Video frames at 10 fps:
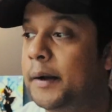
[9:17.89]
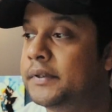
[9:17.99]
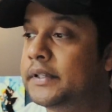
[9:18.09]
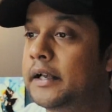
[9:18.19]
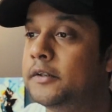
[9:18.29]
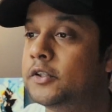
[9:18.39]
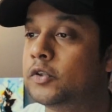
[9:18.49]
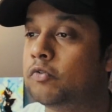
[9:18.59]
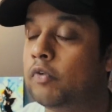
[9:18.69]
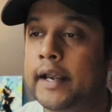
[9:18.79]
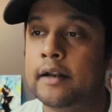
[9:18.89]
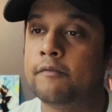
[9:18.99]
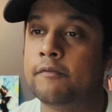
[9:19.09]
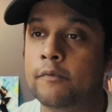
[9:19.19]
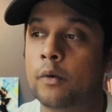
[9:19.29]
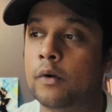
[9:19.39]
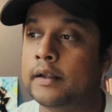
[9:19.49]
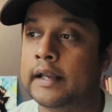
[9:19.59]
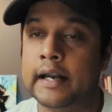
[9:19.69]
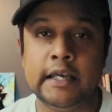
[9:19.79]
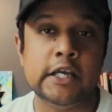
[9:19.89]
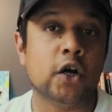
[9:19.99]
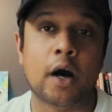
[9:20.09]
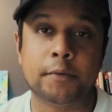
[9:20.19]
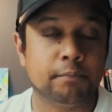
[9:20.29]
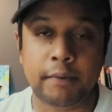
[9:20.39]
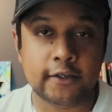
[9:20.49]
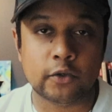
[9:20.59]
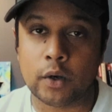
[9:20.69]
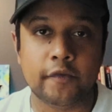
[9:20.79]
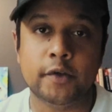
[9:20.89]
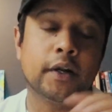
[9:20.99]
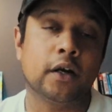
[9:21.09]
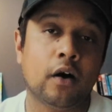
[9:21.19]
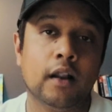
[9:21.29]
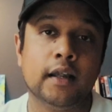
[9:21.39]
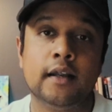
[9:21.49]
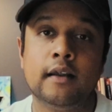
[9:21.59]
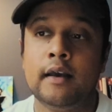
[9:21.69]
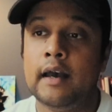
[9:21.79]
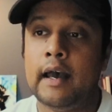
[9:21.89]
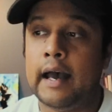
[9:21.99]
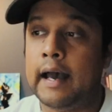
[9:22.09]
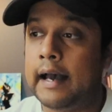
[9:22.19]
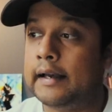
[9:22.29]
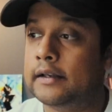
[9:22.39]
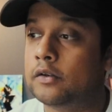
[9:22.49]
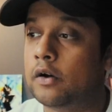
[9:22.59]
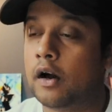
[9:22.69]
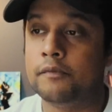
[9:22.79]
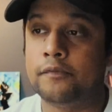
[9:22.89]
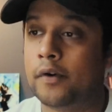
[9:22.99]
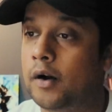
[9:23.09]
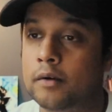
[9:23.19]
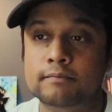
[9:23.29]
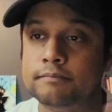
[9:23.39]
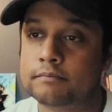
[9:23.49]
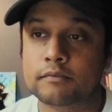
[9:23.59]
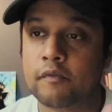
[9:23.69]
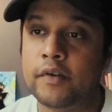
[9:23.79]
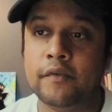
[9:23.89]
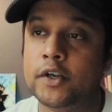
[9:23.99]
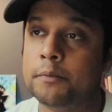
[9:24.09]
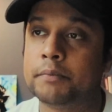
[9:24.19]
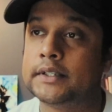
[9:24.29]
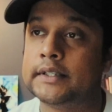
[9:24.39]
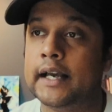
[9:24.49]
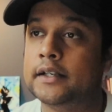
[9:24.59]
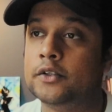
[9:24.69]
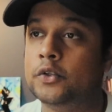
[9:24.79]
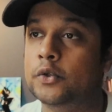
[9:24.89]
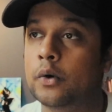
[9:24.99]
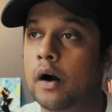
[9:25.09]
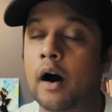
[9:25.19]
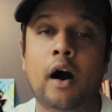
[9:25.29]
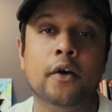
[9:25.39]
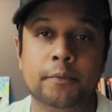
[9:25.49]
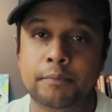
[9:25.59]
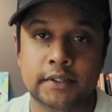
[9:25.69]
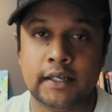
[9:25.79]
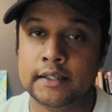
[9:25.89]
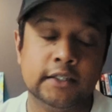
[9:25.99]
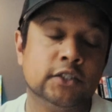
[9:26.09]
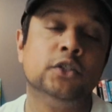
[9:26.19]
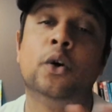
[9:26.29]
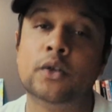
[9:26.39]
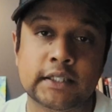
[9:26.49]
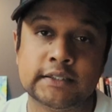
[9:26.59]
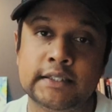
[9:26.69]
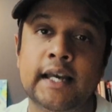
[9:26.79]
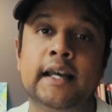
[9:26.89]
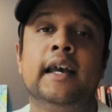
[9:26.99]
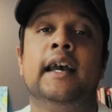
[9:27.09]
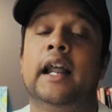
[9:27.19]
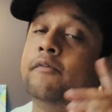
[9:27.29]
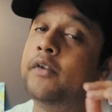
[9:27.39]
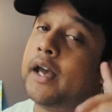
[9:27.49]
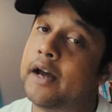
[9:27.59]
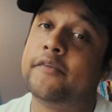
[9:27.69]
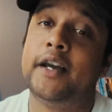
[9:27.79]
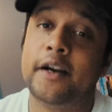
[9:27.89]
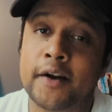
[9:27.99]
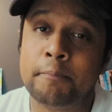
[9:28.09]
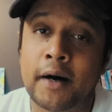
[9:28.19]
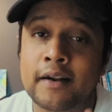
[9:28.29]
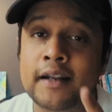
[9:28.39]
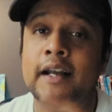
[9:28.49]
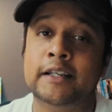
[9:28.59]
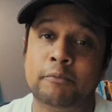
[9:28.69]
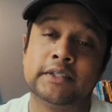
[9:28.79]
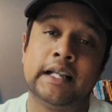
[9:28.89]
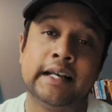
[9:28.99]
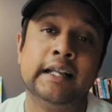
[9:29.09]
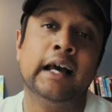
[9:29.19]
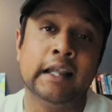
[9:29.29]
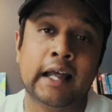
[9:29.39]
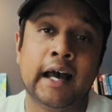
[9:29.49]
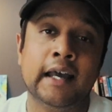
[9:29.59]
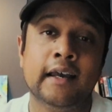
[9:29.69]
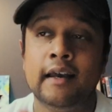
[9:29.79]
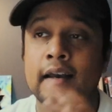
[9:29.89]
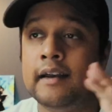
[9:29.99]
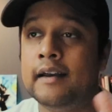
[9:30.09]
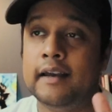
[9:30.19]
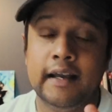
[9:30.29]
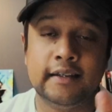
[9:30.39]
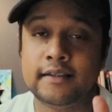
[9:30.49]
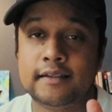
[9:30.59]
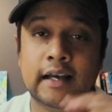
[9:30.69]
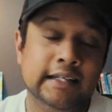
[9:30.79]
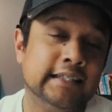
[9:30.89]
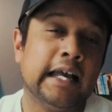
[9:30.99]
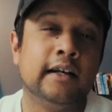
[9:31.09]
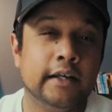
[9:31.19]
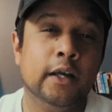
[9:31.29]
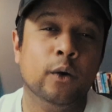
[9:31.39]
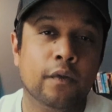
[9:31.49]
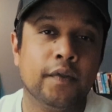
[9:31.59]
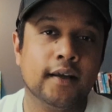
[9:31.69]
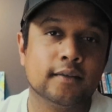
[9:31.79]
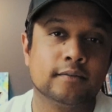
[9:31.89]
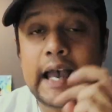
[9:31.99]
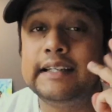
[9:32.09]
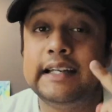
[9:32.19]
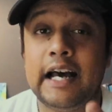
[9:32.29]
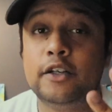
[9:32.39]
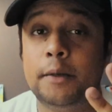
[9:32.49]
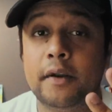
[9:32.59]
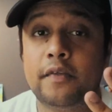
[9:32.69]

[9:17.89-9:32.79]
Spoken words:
sales rate for that e-commerce page or whatever you want to call it has gone from 15% to 100%. There's no such thing. And if you ever hear about it, it's most likely a lie. It's a designer ego thing. And now number